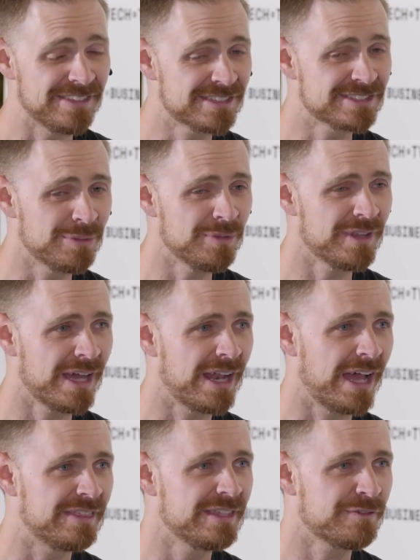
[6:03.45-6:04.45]
I think some of
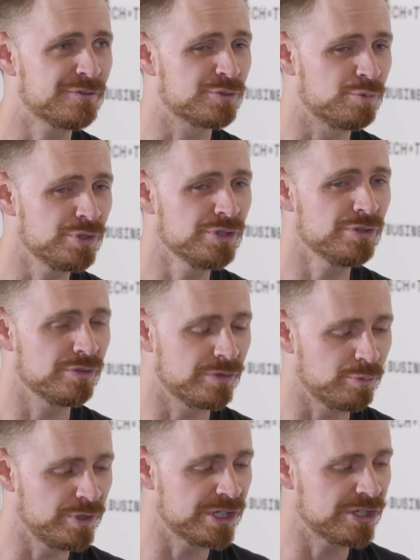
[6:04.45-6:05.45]
that, I think for real,
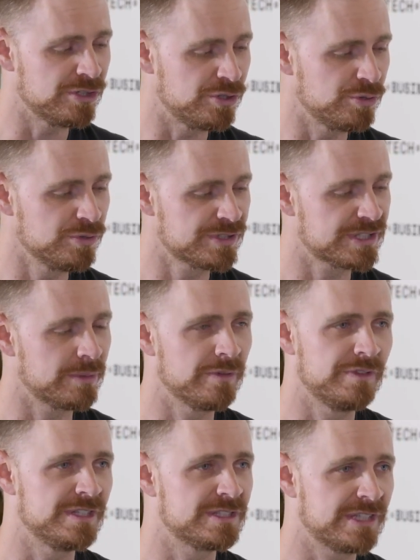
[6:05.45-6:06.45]
we can use some
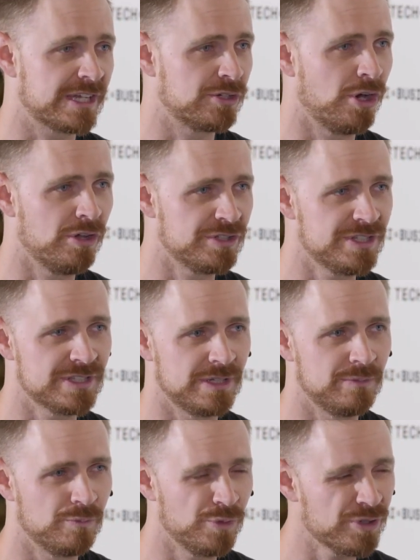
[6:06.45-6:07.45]
of these technologies
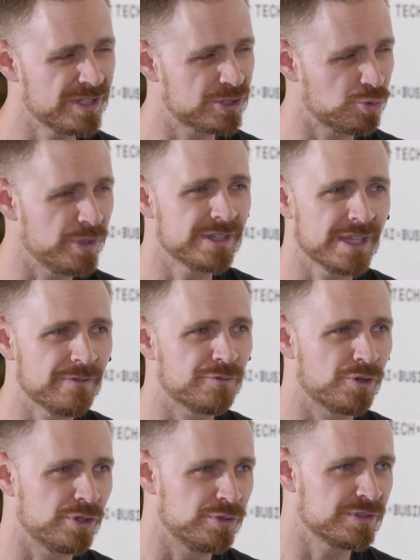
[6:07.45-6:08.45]
and really tweak them
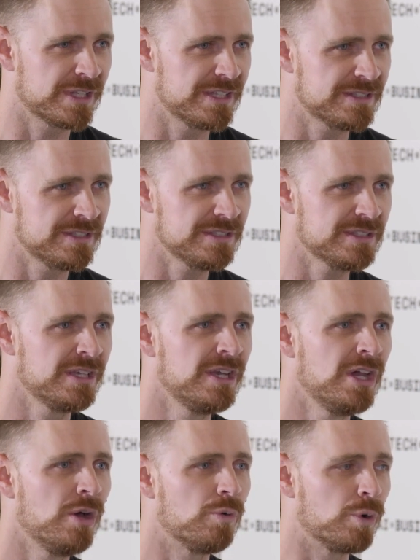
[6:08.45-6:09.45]
for our use cases
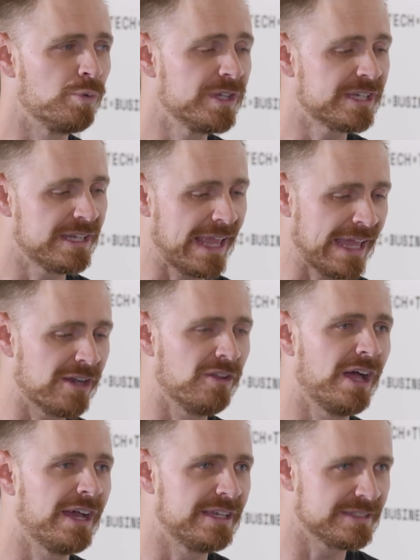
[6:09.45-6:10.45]
where we can
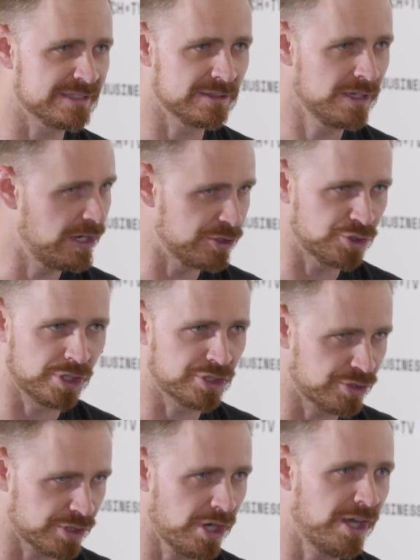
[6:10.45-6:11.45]
analyze
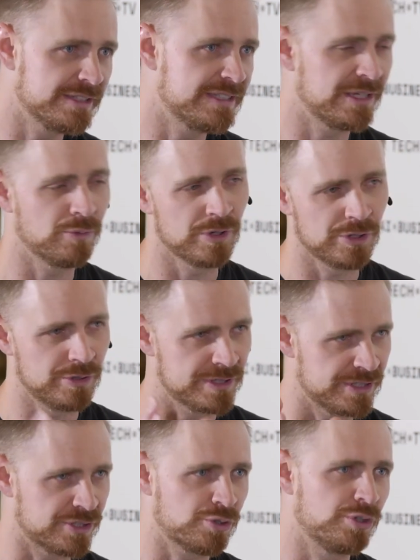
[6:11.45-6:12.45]
unstructured content, whether
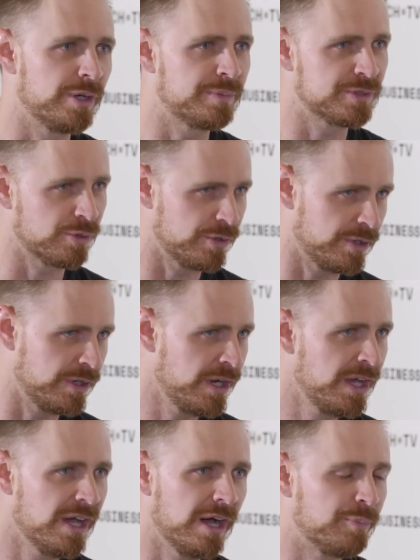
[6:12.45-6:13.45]
it's a script or
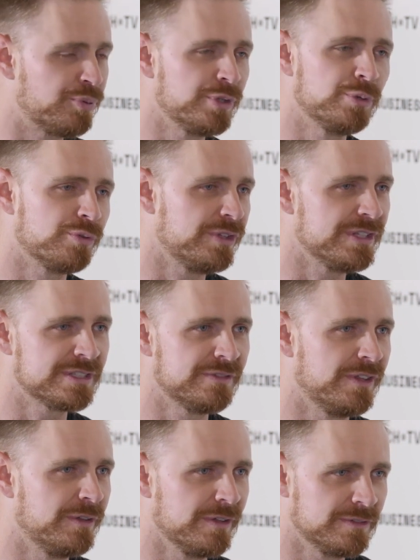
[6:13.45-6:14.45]
a pre release
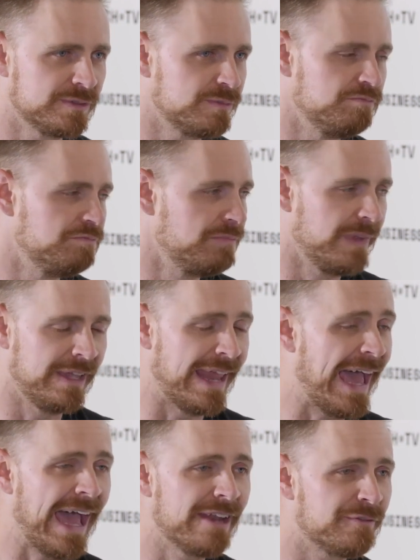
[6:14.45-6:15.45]
of those, an
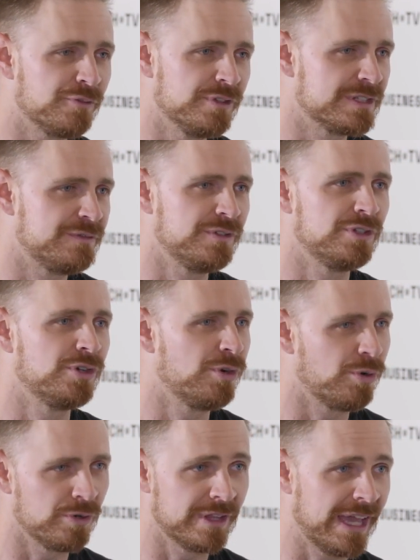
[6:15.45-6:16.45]
ad for this
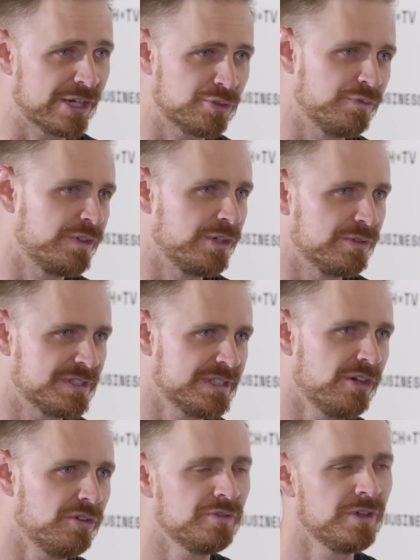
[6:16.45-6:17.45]
video or the actual video
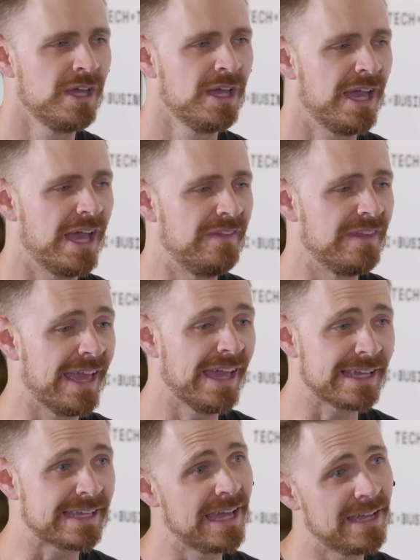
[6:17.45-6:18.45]
itself. And the
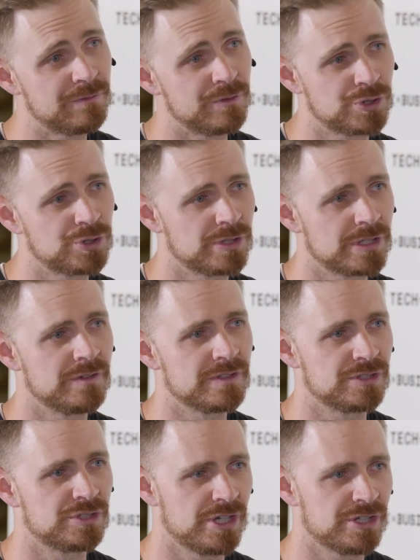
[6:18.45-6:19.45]
AI can for sure give
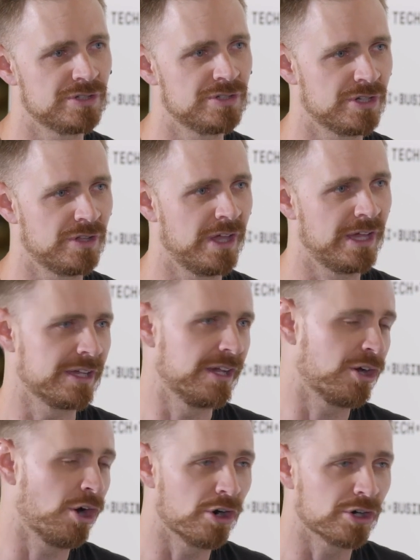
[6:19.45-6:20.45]
us suggestions on like
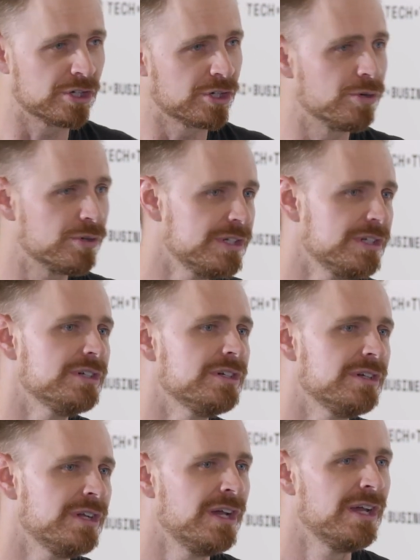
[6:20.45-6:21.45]
a car could go
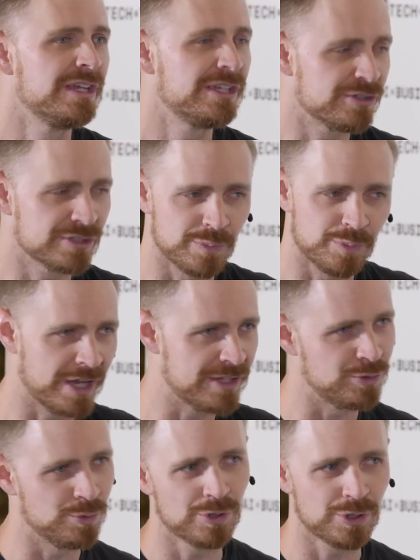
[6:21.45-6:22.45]
here, here's the
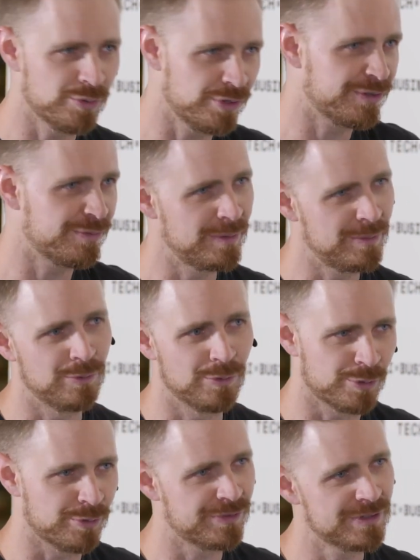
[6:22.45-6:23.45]
brands you work with, maybe
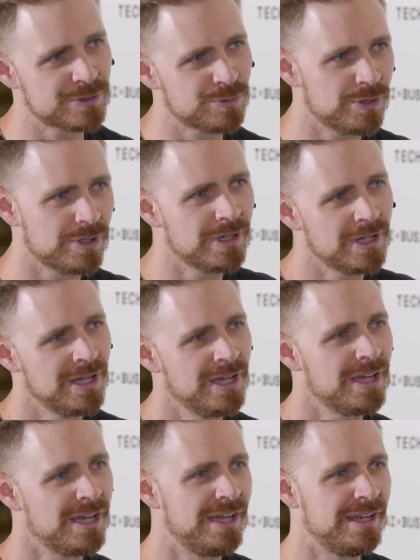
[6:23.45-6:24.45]
work with this one.
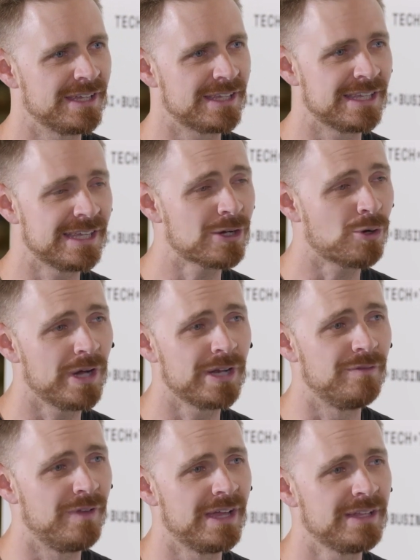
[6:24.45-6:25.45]
And it can get
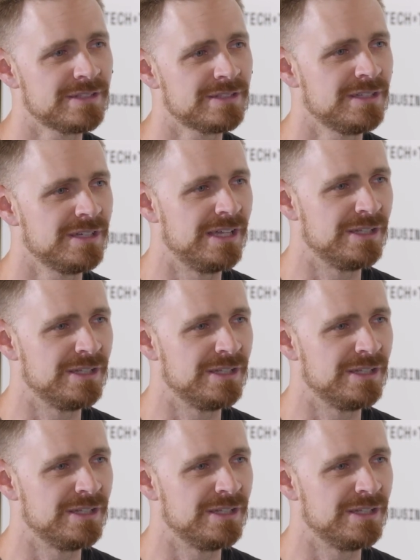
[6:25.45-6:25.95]
quite advanced.